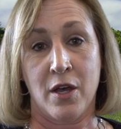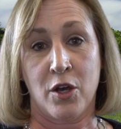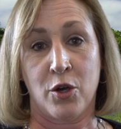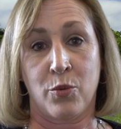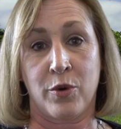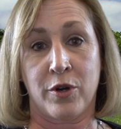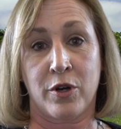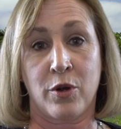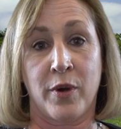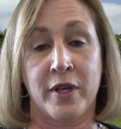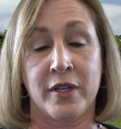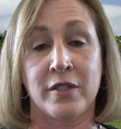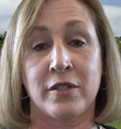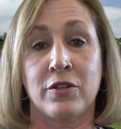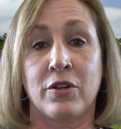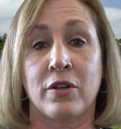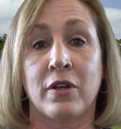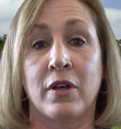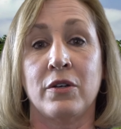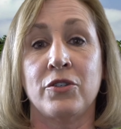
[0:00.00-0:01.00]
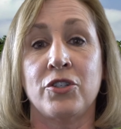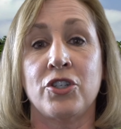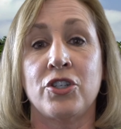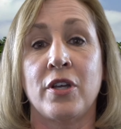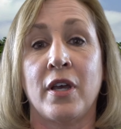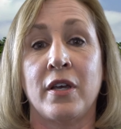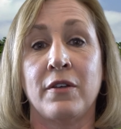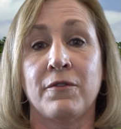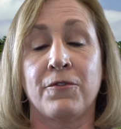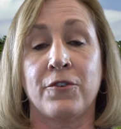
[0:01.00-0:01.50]
we're going to
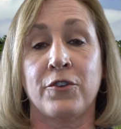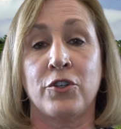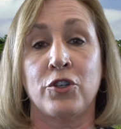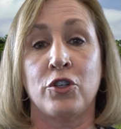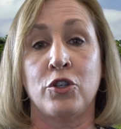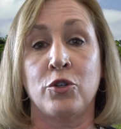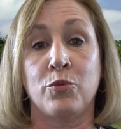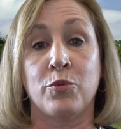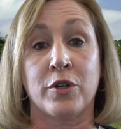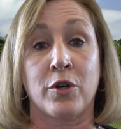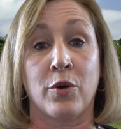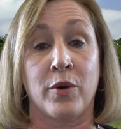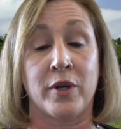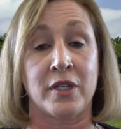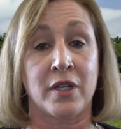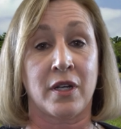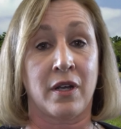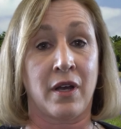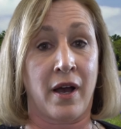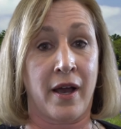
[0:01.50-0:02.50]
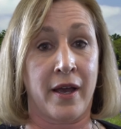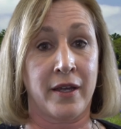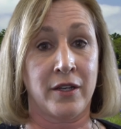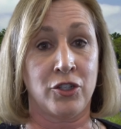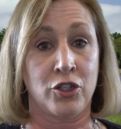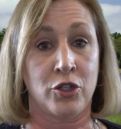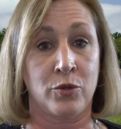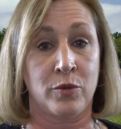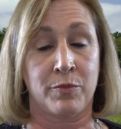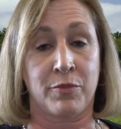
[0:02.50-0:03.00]
negotiate for you. We're going to guide
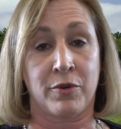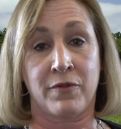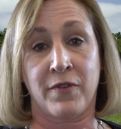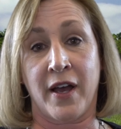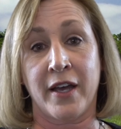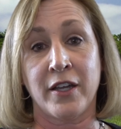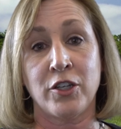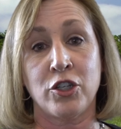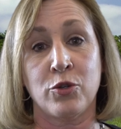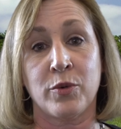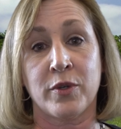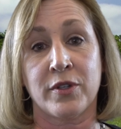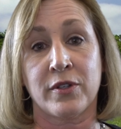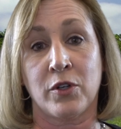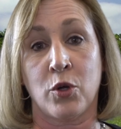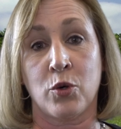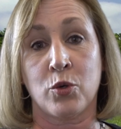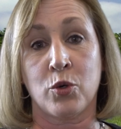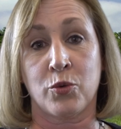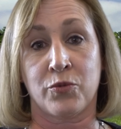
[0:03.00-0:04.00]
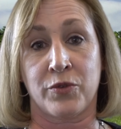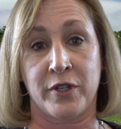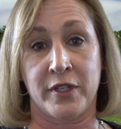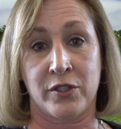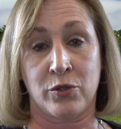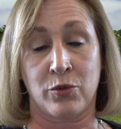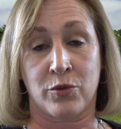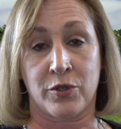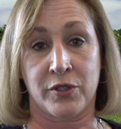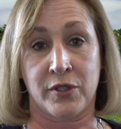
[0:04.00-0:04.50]
you and provide you with local
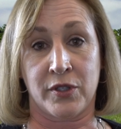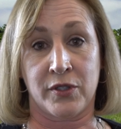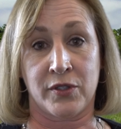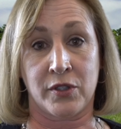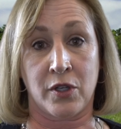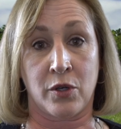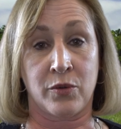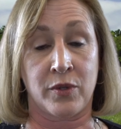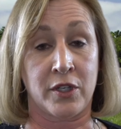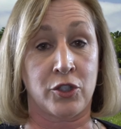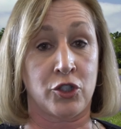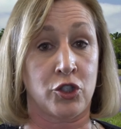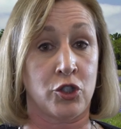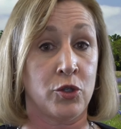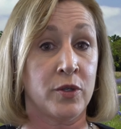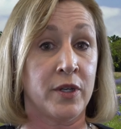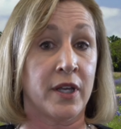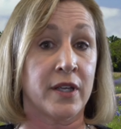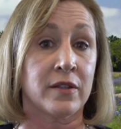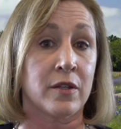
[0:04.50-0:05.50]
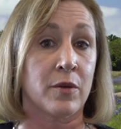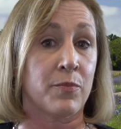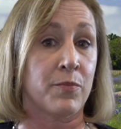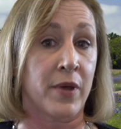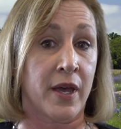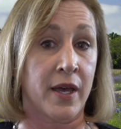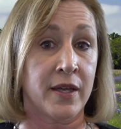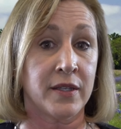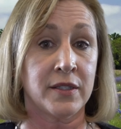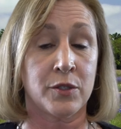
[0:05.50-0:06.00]
resources so that you get the
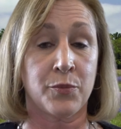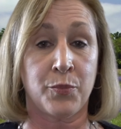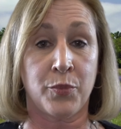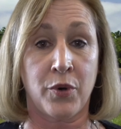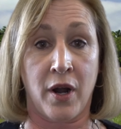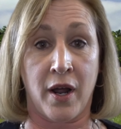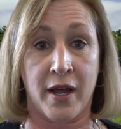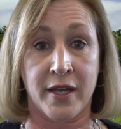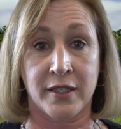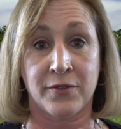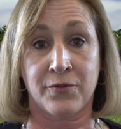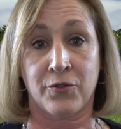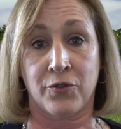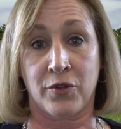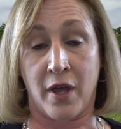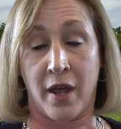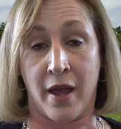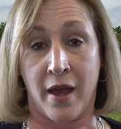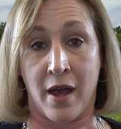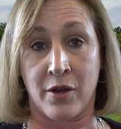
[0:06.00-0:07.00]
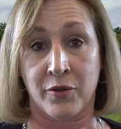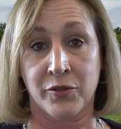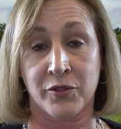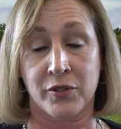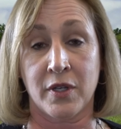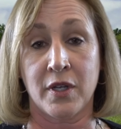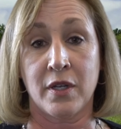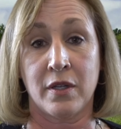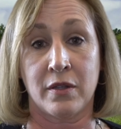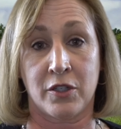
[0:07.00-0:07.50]
best price for the house
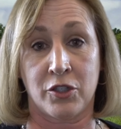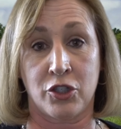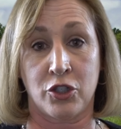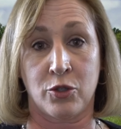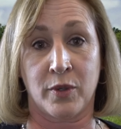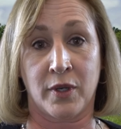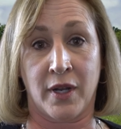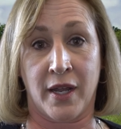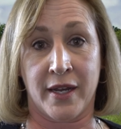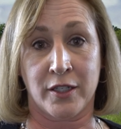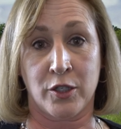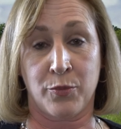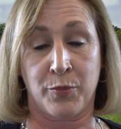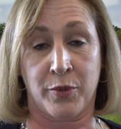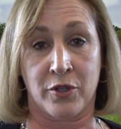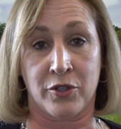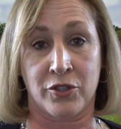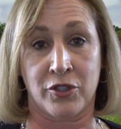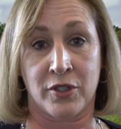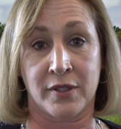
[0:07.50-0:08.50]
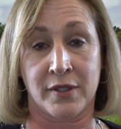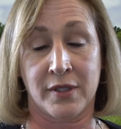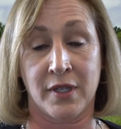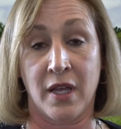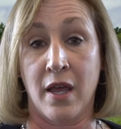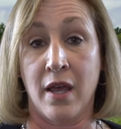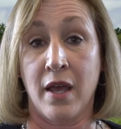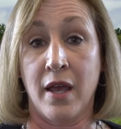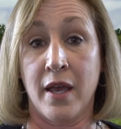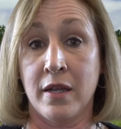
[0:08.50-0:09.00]
that you would like to purchase.
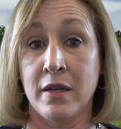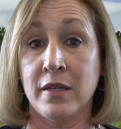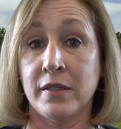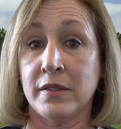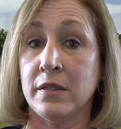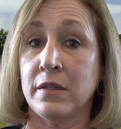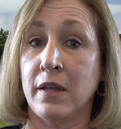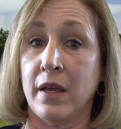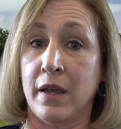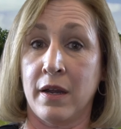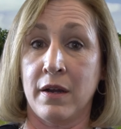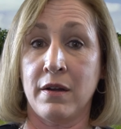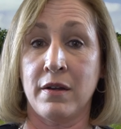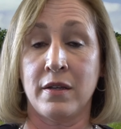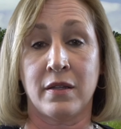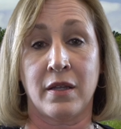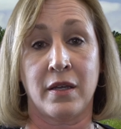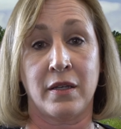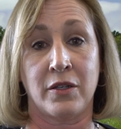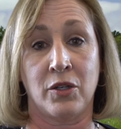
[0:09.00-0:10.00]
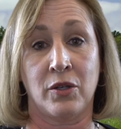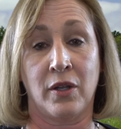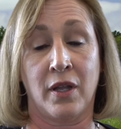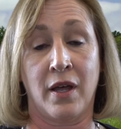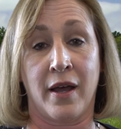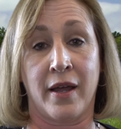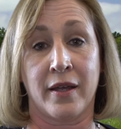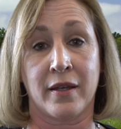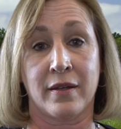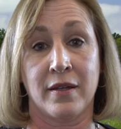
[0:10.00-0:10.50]
And it's in the area that you
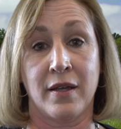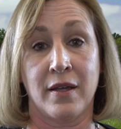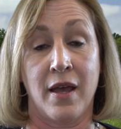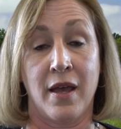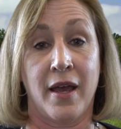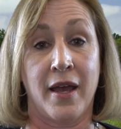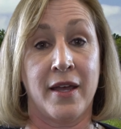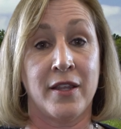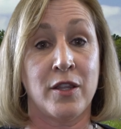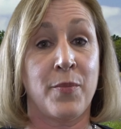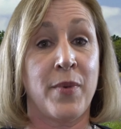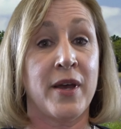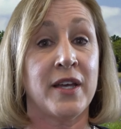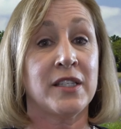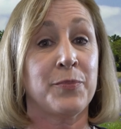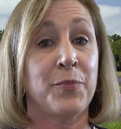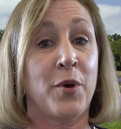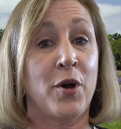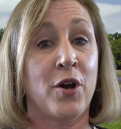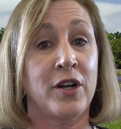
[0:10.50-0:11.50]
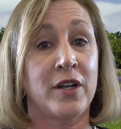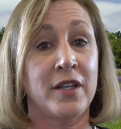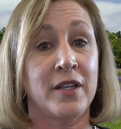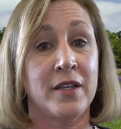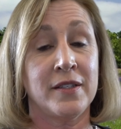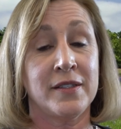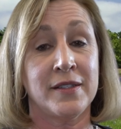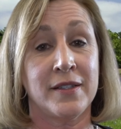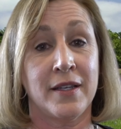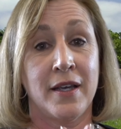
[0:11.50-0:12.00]
like. And the best part
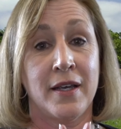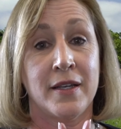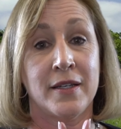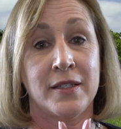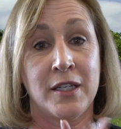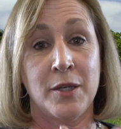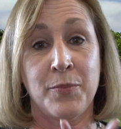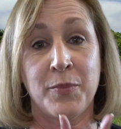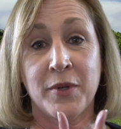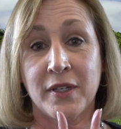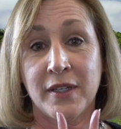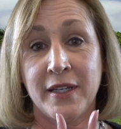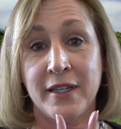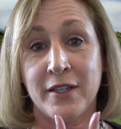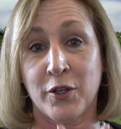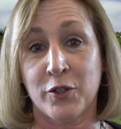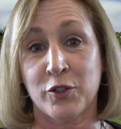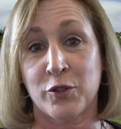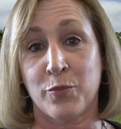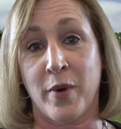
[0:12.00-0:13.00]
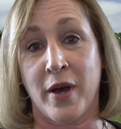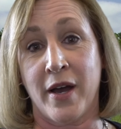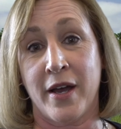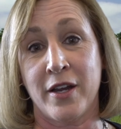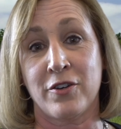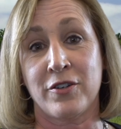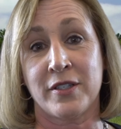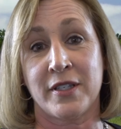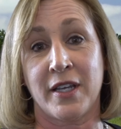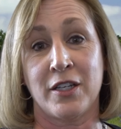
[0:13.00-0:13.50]
is, typically those
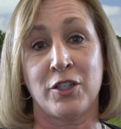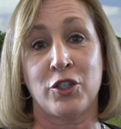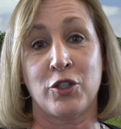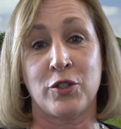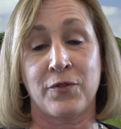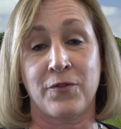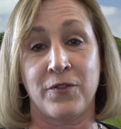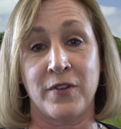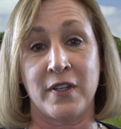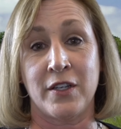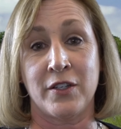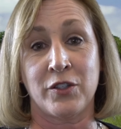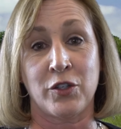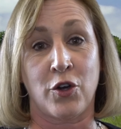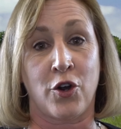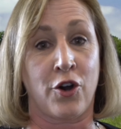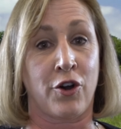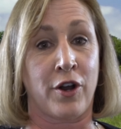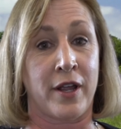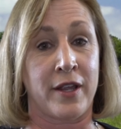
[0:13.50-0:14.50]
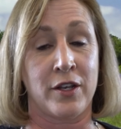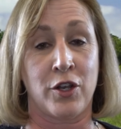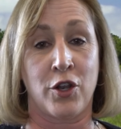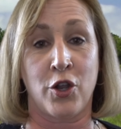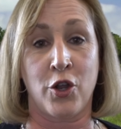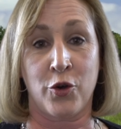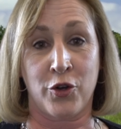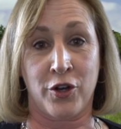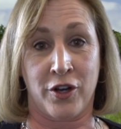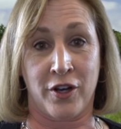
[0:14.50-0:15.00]
buyer's agent fees are at
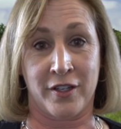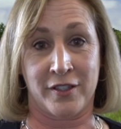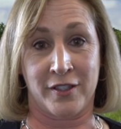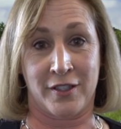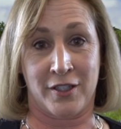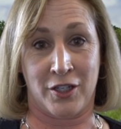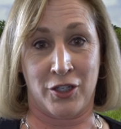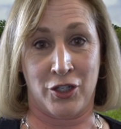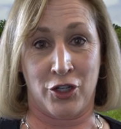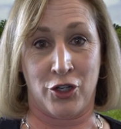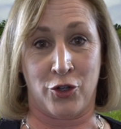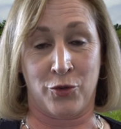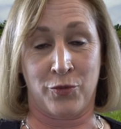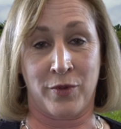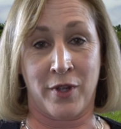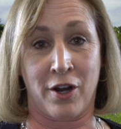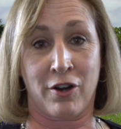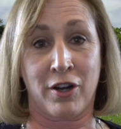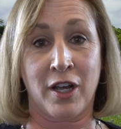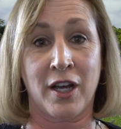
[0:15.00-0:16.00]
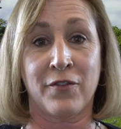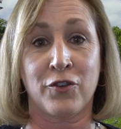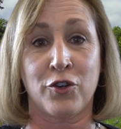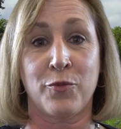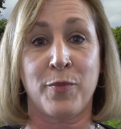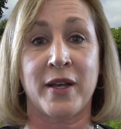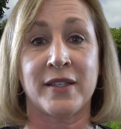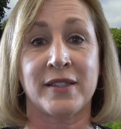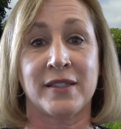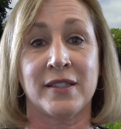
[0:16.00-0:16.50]
no cost to you. They're covered
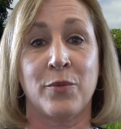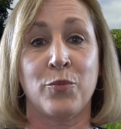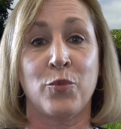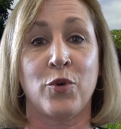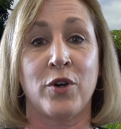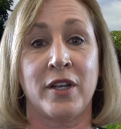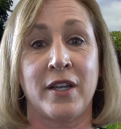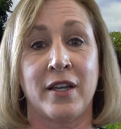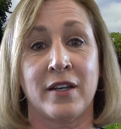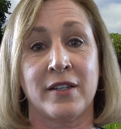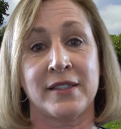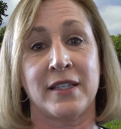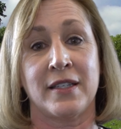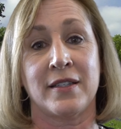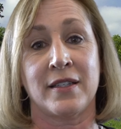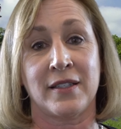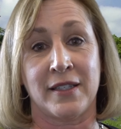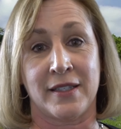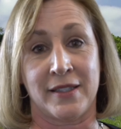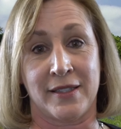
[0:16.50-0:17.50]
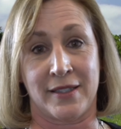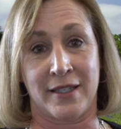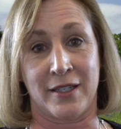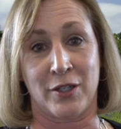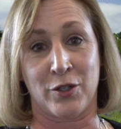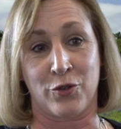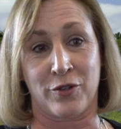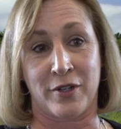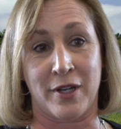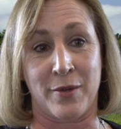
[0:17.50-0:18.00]
by someone else in the listing
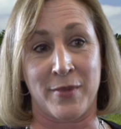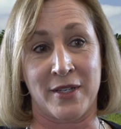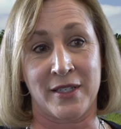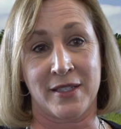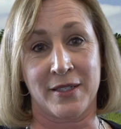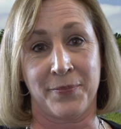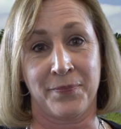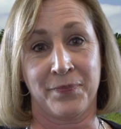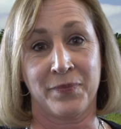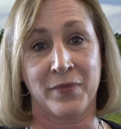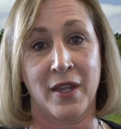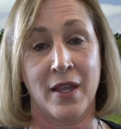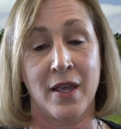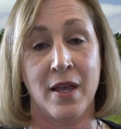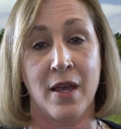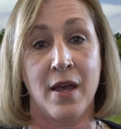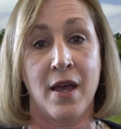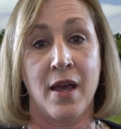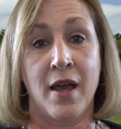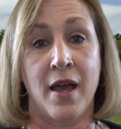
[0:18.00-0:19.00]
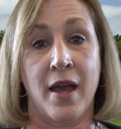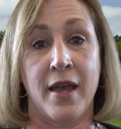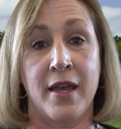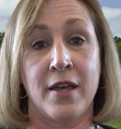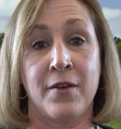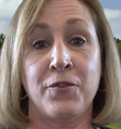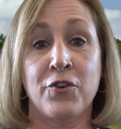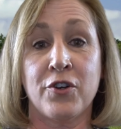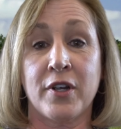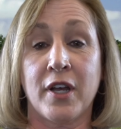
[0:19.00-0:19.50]
agreement.
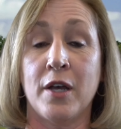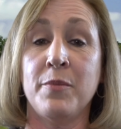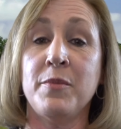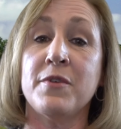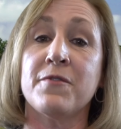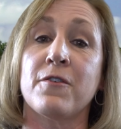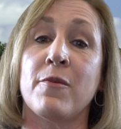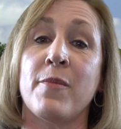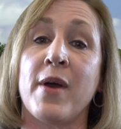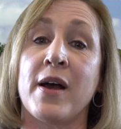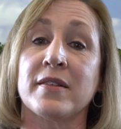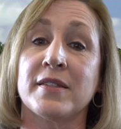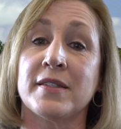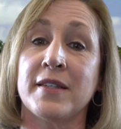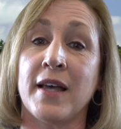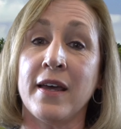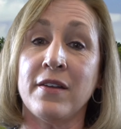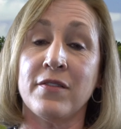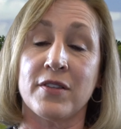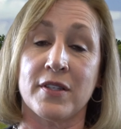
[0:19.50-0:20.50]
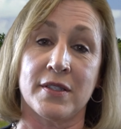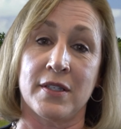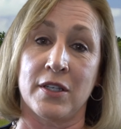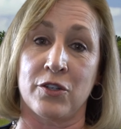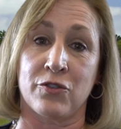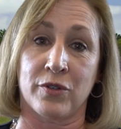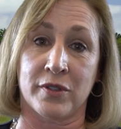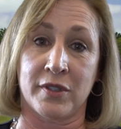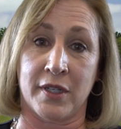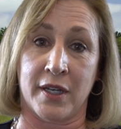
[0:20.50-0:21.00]
If you're coming from outside of the
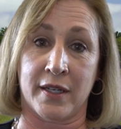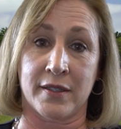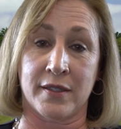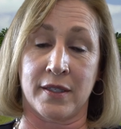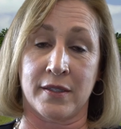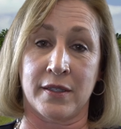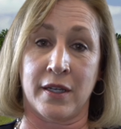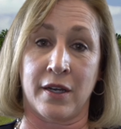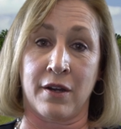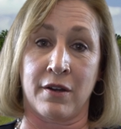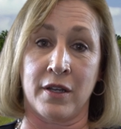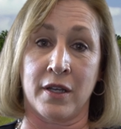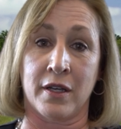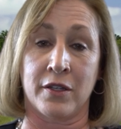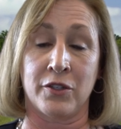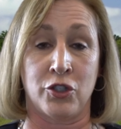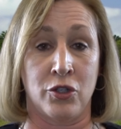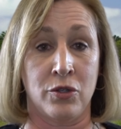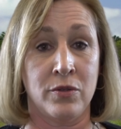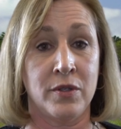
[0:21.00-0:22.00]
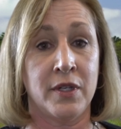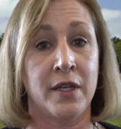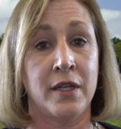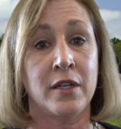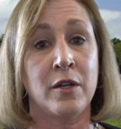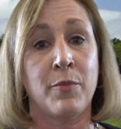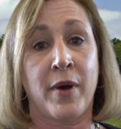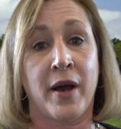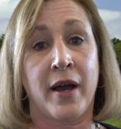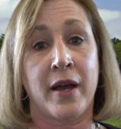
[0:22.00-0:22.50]
Central Texas area, you need
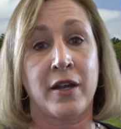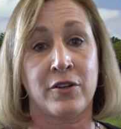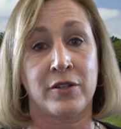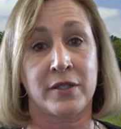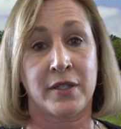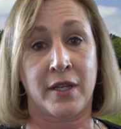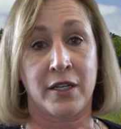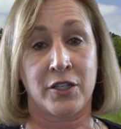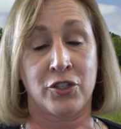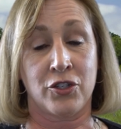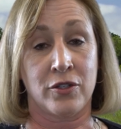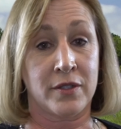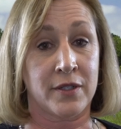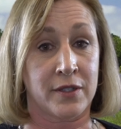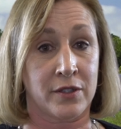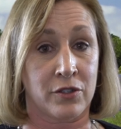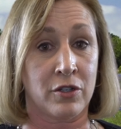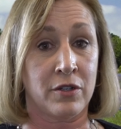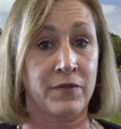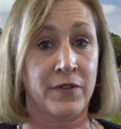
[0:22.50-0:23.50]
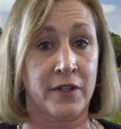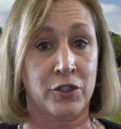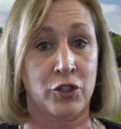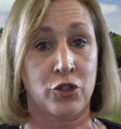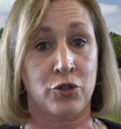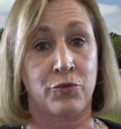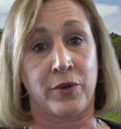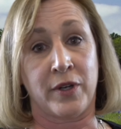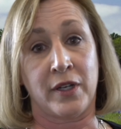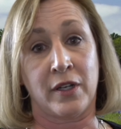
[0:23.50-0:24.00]
a buyer's agent to serve as
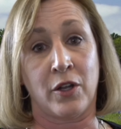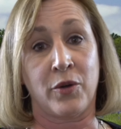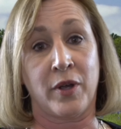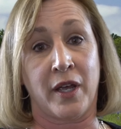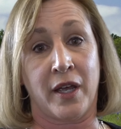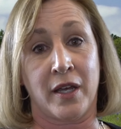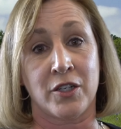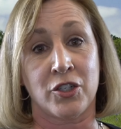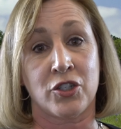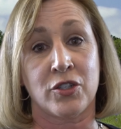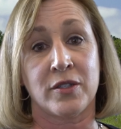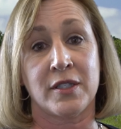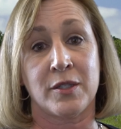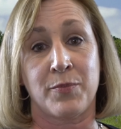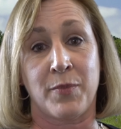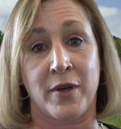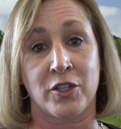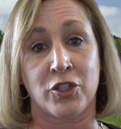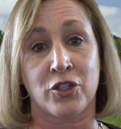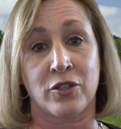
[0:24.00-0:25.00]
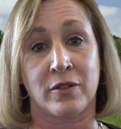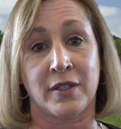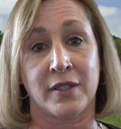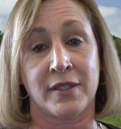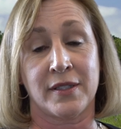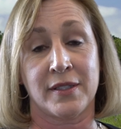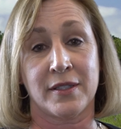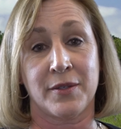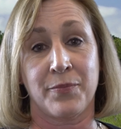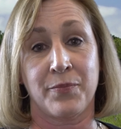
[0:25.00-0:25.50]
your relocation
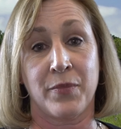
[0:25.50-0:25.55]
specialist.